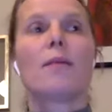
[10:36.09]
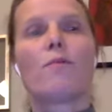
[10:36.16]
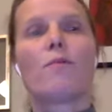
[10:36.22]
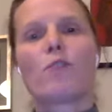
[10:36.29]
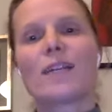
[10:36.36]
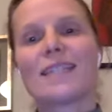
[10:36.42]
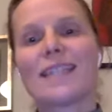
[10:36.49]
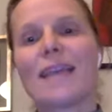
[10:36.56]
for
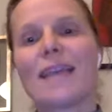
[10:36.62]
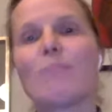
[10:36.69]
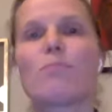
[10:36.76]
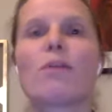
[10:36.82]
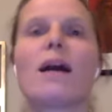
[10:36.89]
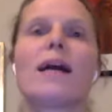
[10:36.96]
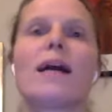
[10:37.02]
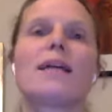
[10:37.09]
the same
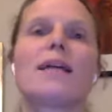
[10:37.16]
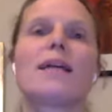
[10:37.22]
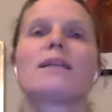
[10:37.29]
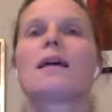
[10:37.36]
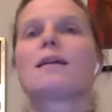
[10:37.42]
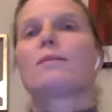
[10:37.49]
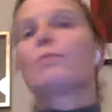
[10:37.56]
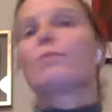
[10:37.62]
price
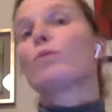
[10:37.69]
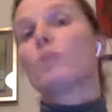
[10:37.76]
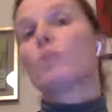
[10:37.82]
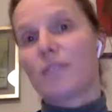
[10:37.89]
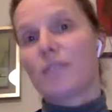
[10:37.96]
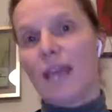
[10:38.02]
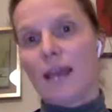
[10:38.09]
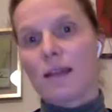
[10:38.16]
as a book of
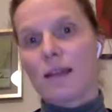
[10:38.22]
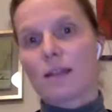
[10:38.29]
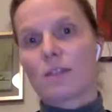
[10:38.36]
10.